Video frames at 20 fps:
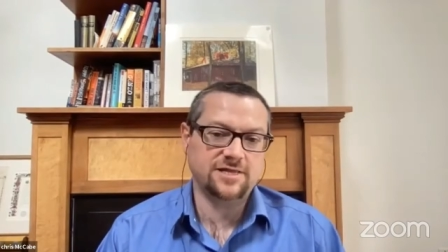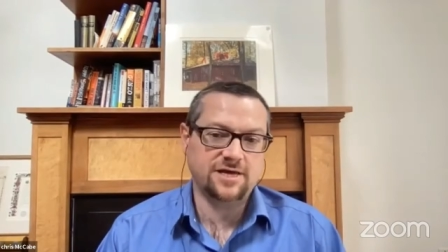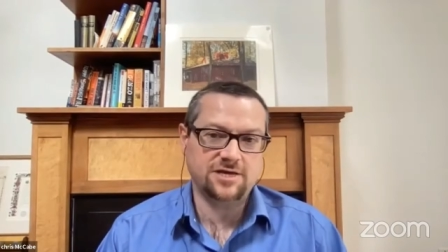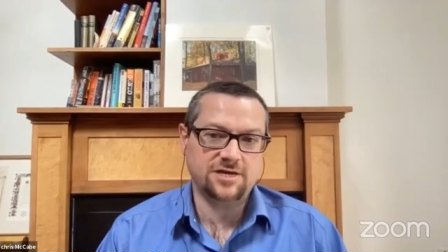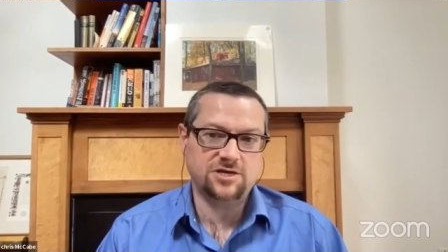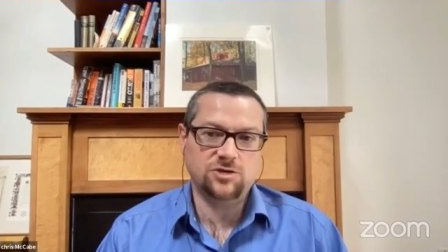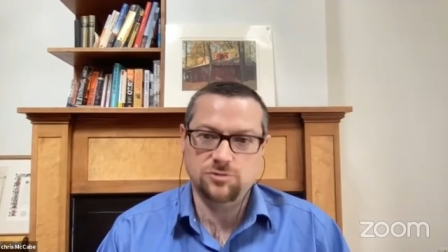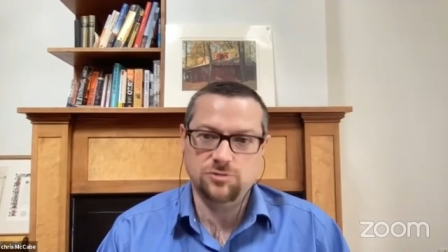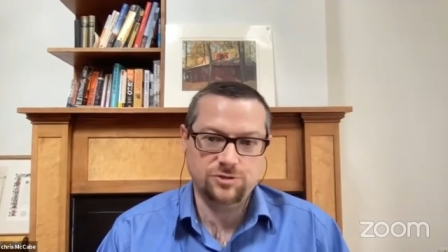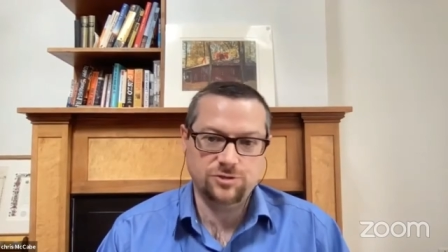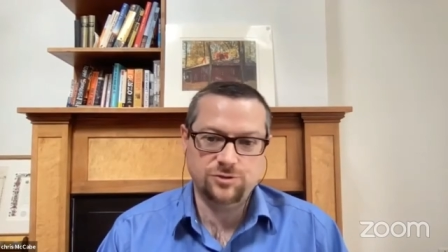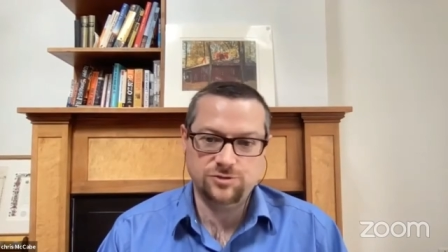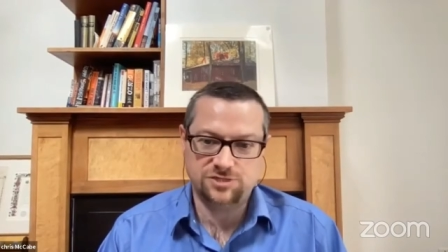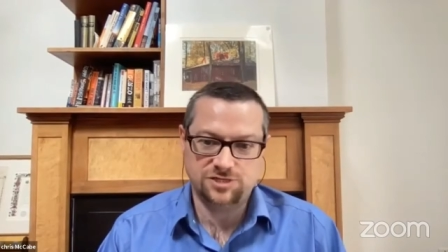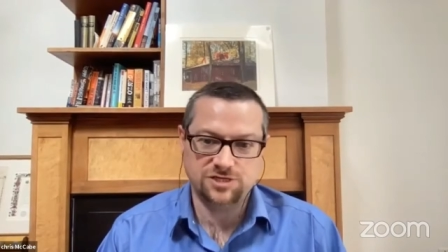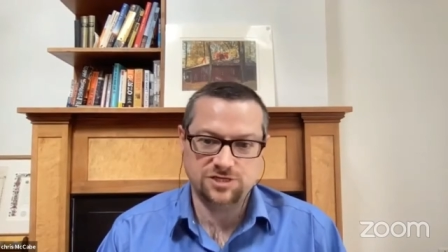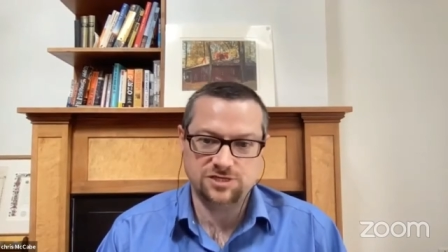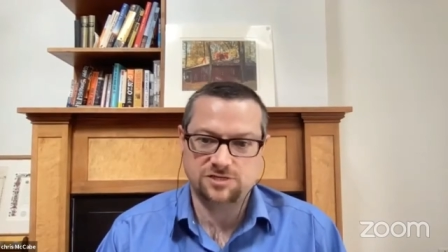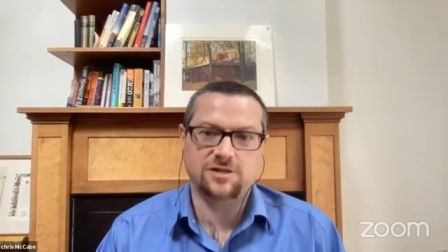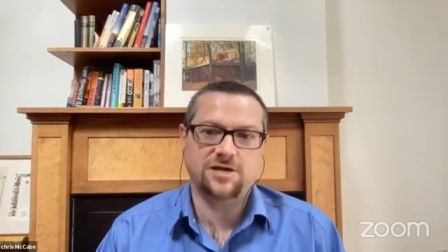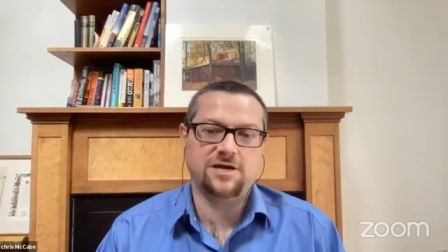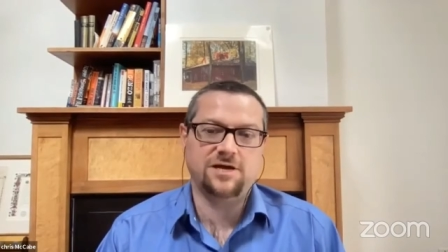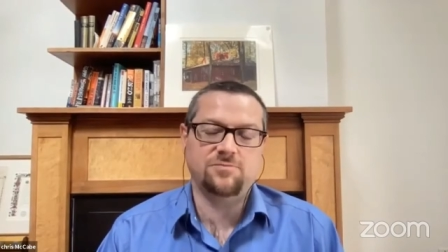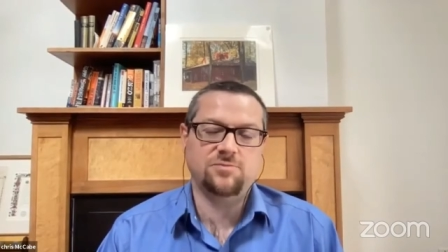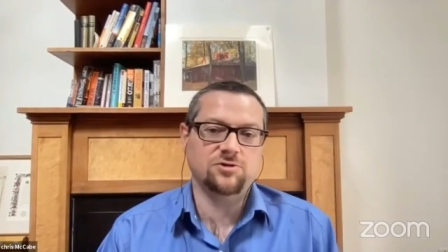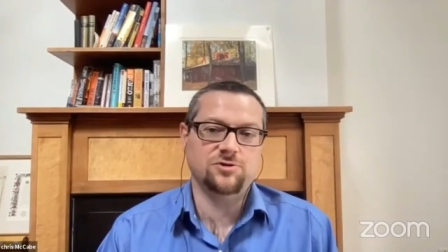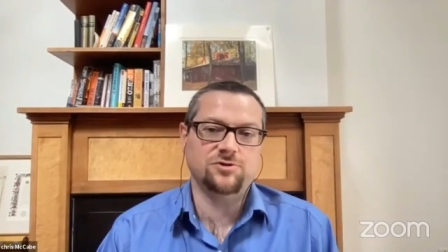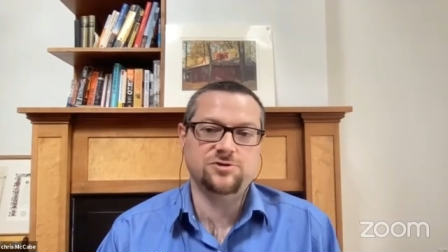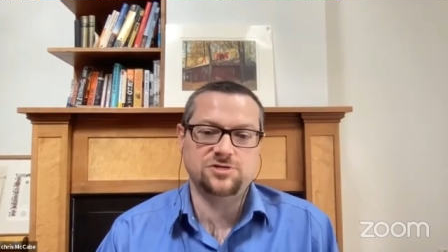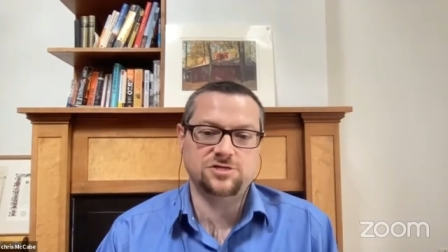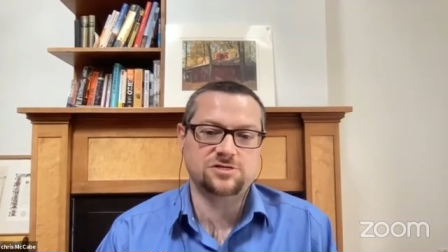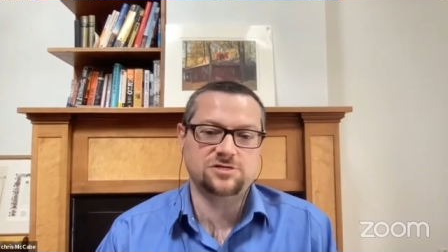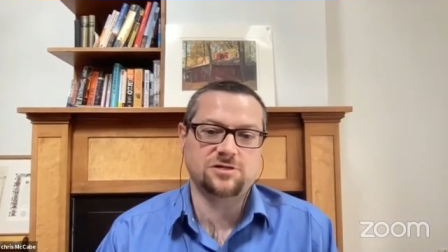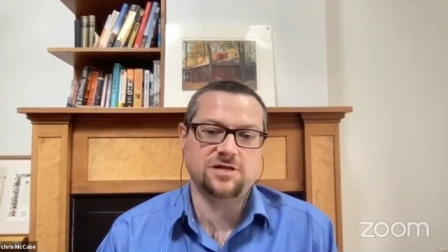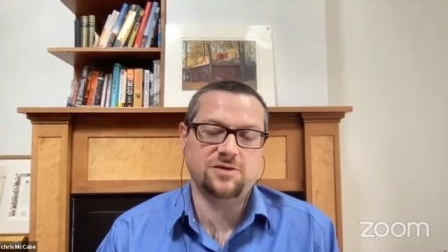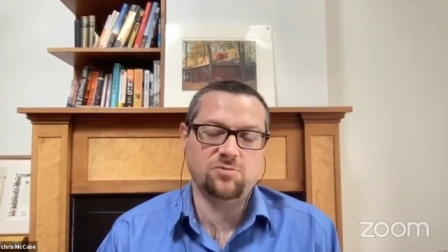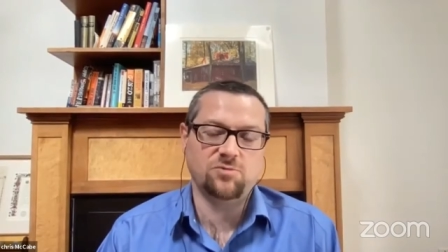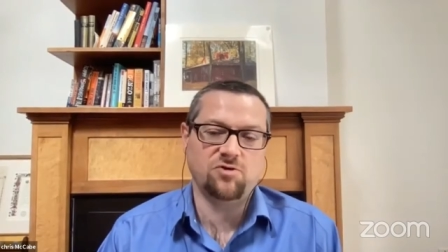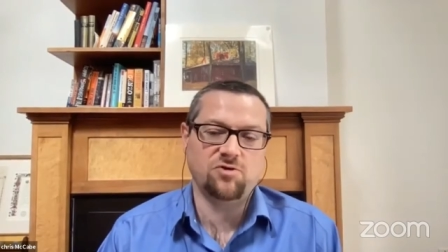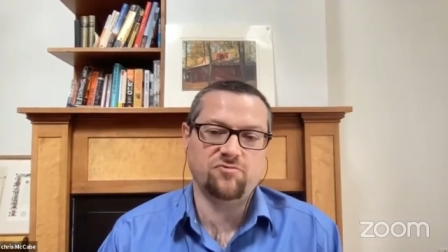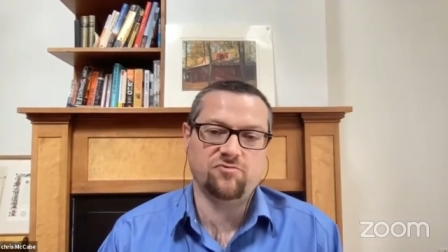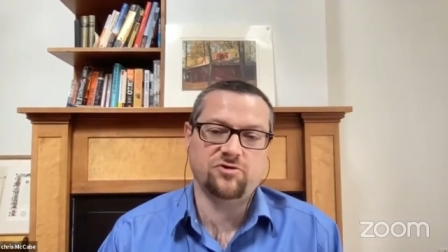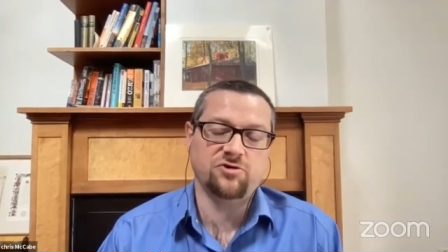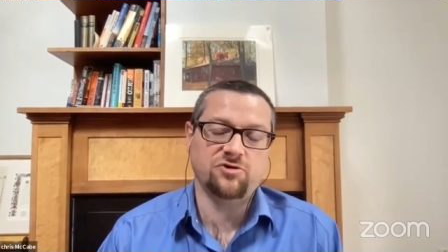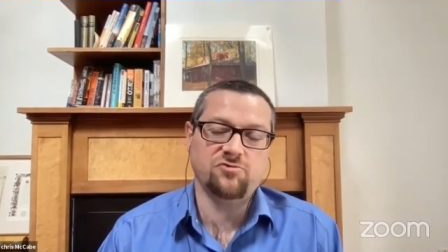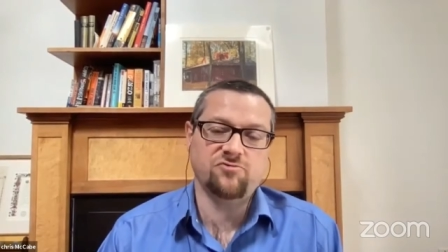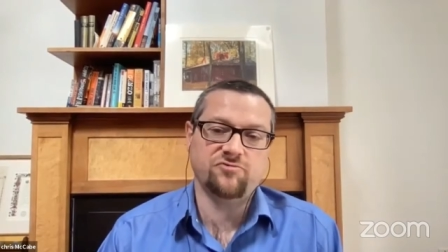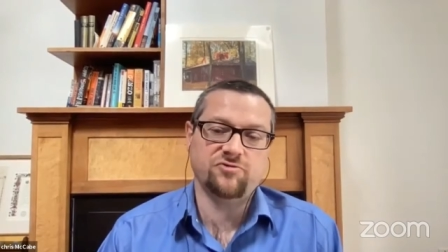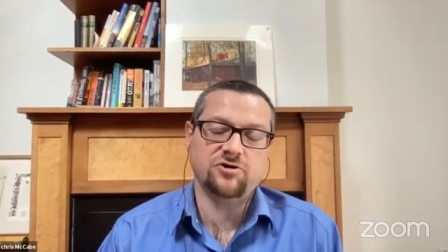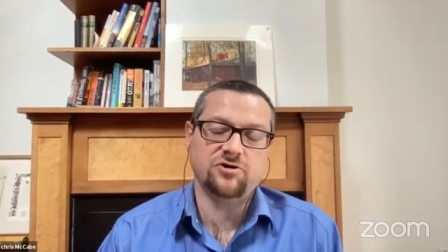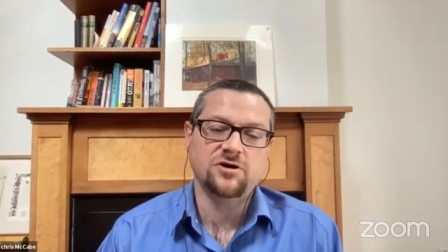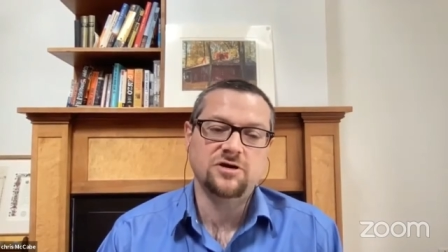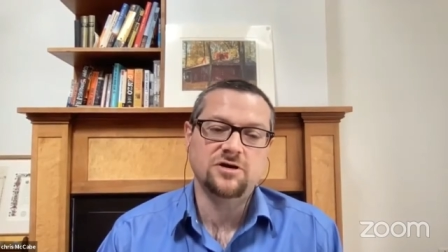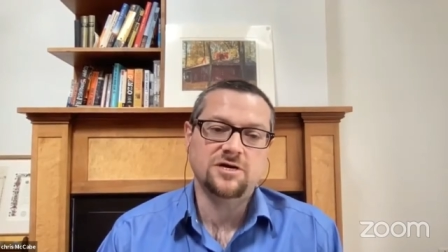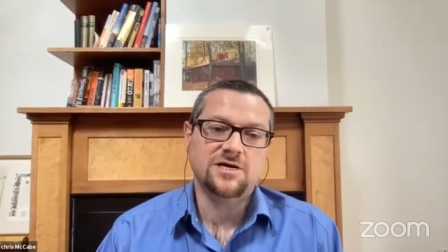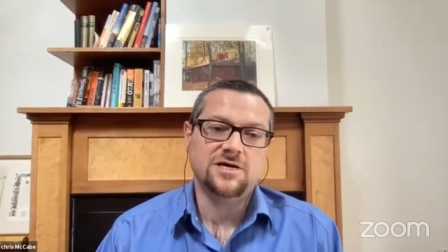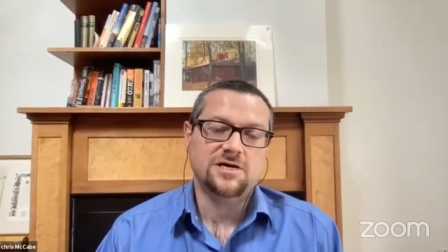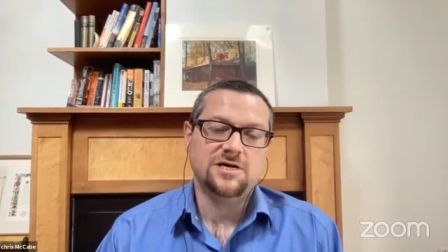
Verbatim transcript: like you lose this claim, you lose this claim over and over.